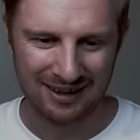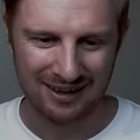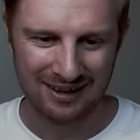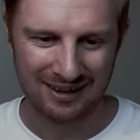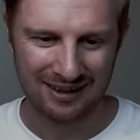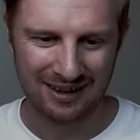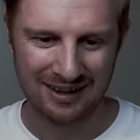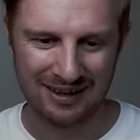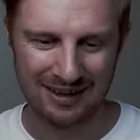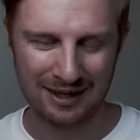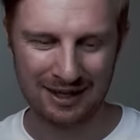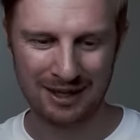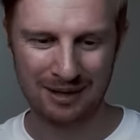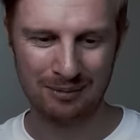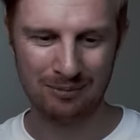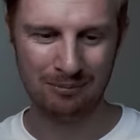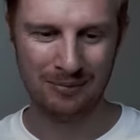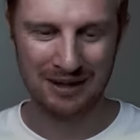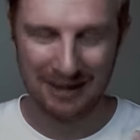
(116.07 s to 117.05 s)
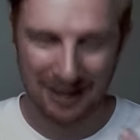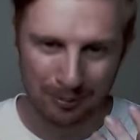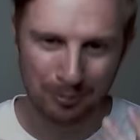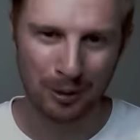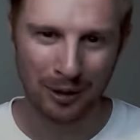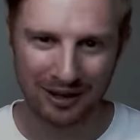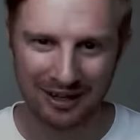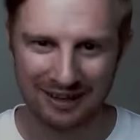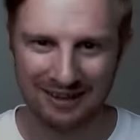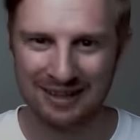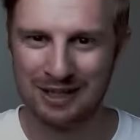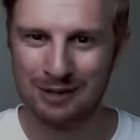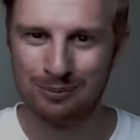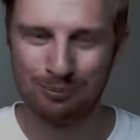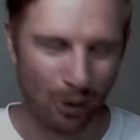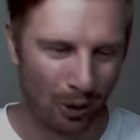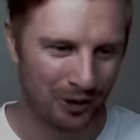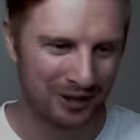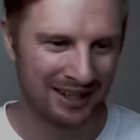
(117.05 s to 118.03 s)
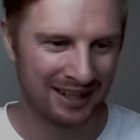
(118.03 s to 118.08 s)
like manipulating his
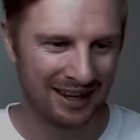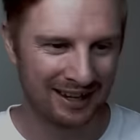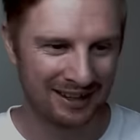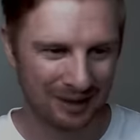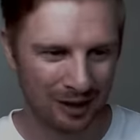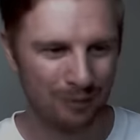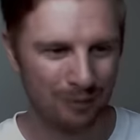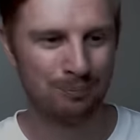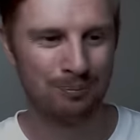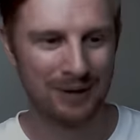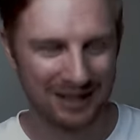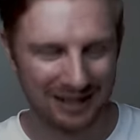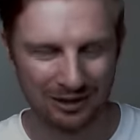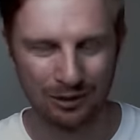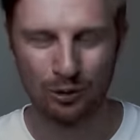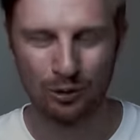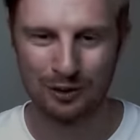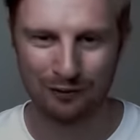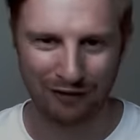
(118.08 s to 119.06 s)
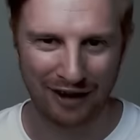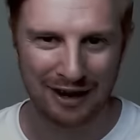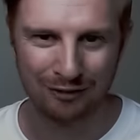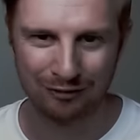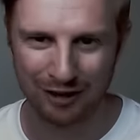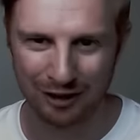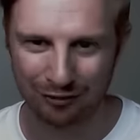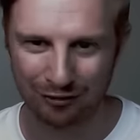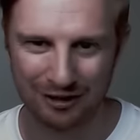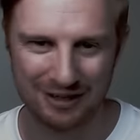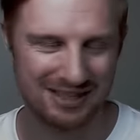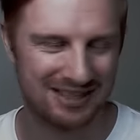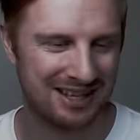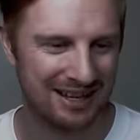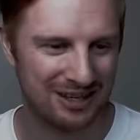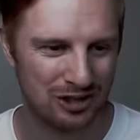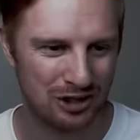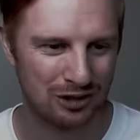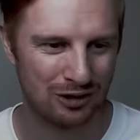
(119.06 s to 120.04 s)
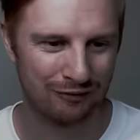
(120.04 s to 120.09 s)
body into being those five different
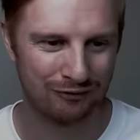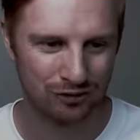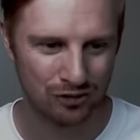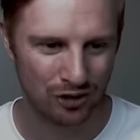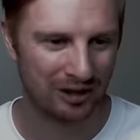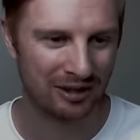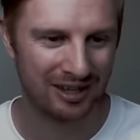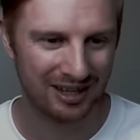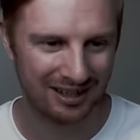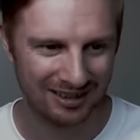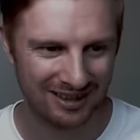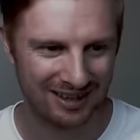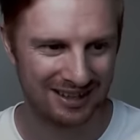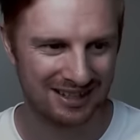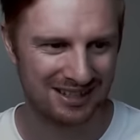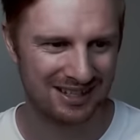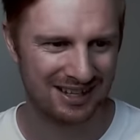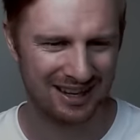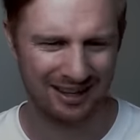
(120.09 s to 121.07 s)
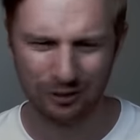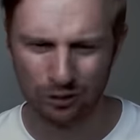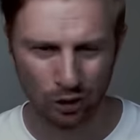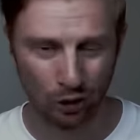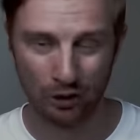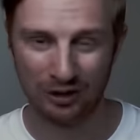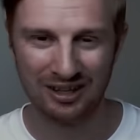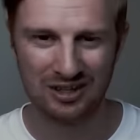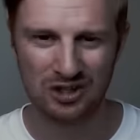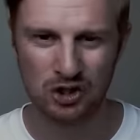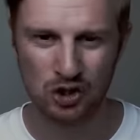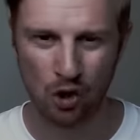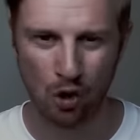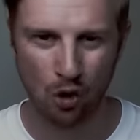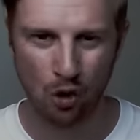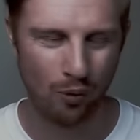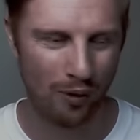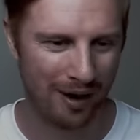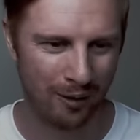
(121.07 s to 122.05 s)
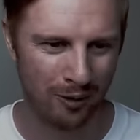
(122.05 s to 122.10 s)
stages of drunkenness and doing it so
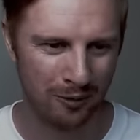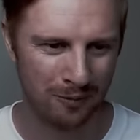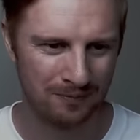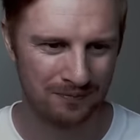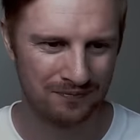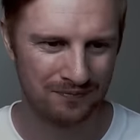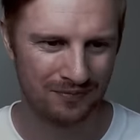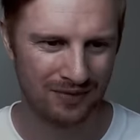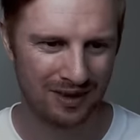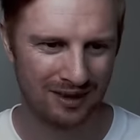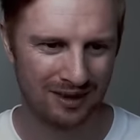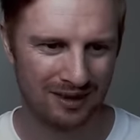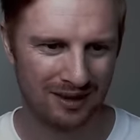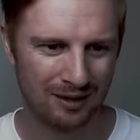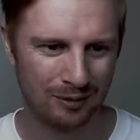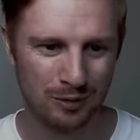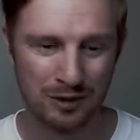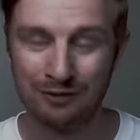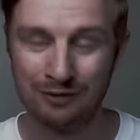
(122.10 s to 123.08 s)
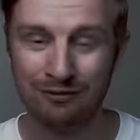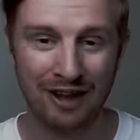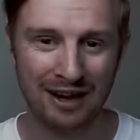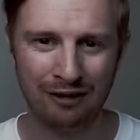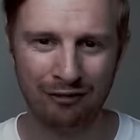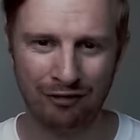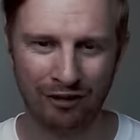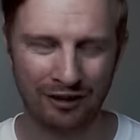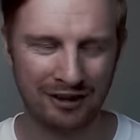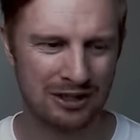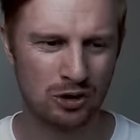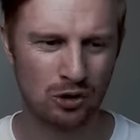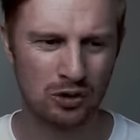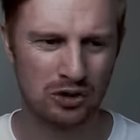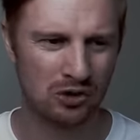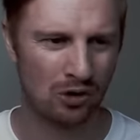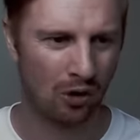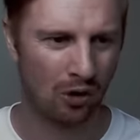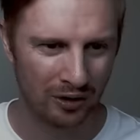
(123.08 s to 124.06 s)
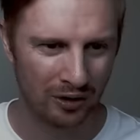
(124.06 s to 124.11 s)
well it was very funny. So it's
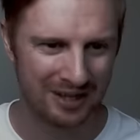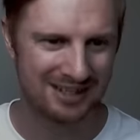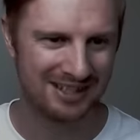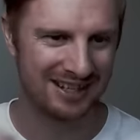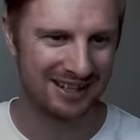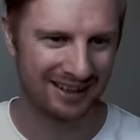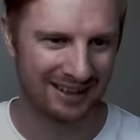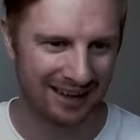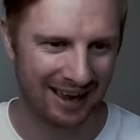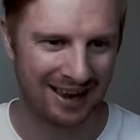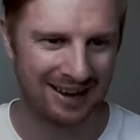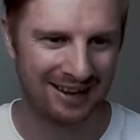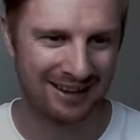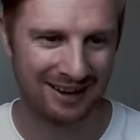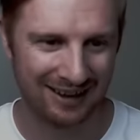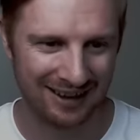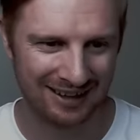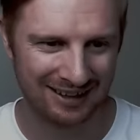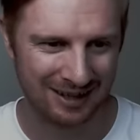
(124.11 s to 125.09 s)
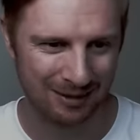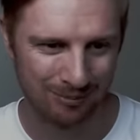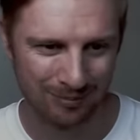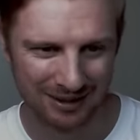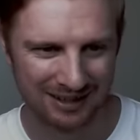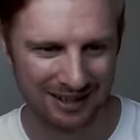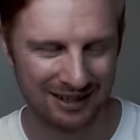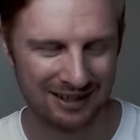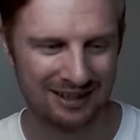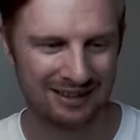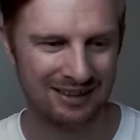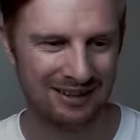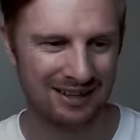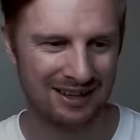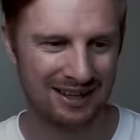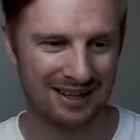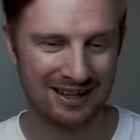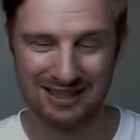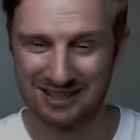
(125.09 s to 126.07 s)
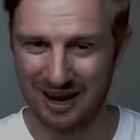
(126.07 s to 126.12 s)
not is he like a great comedian,
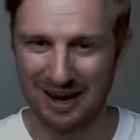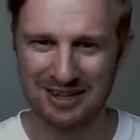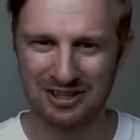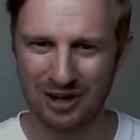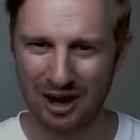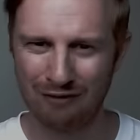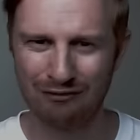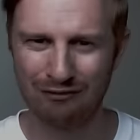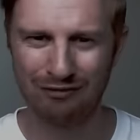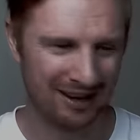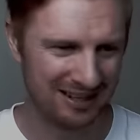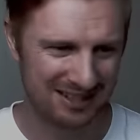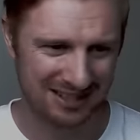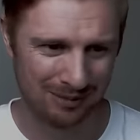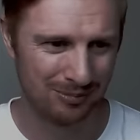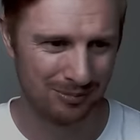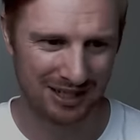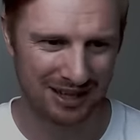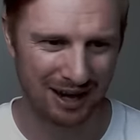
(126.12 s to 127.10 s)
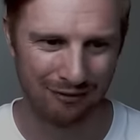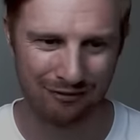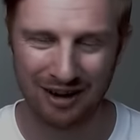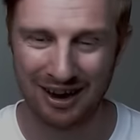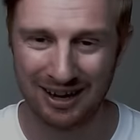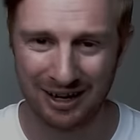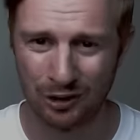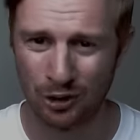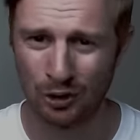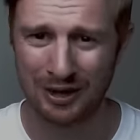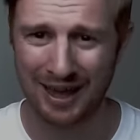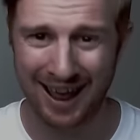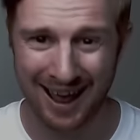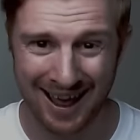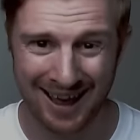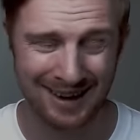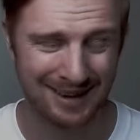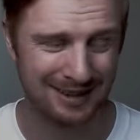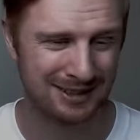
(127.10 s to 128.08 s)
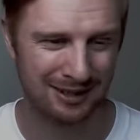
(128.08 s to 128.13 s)
he's actually a very seems like a very good
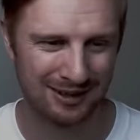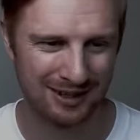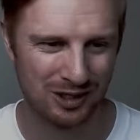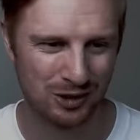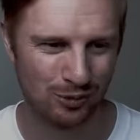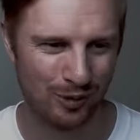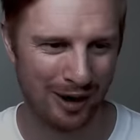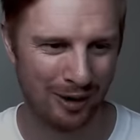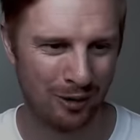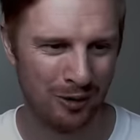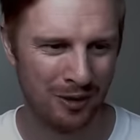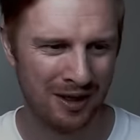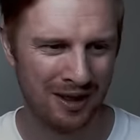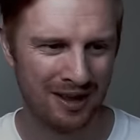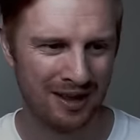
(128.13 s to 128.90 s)
actor as well.